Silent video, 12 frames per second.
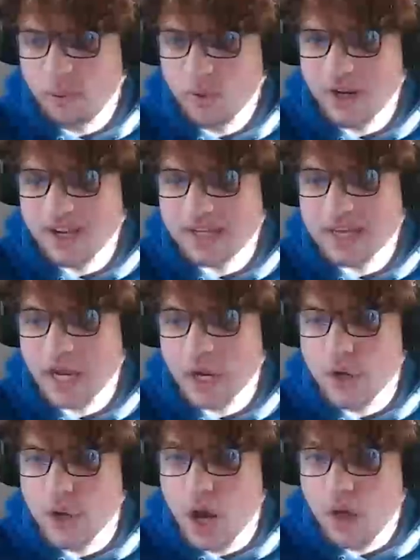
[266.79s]
putting yet
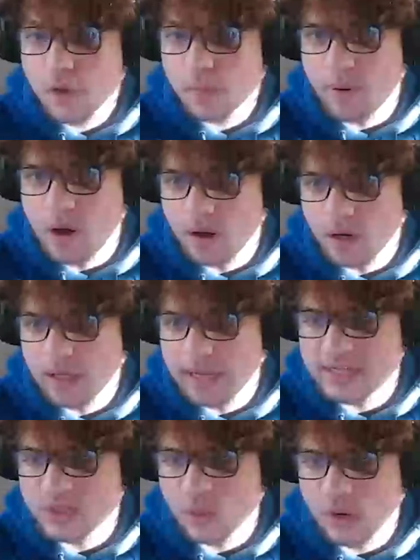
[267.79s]
another pawn in a
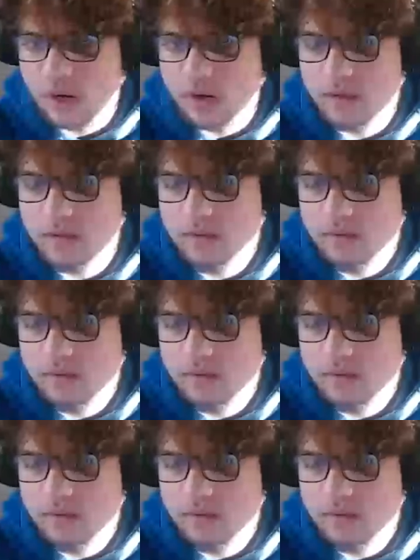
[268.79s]
light square,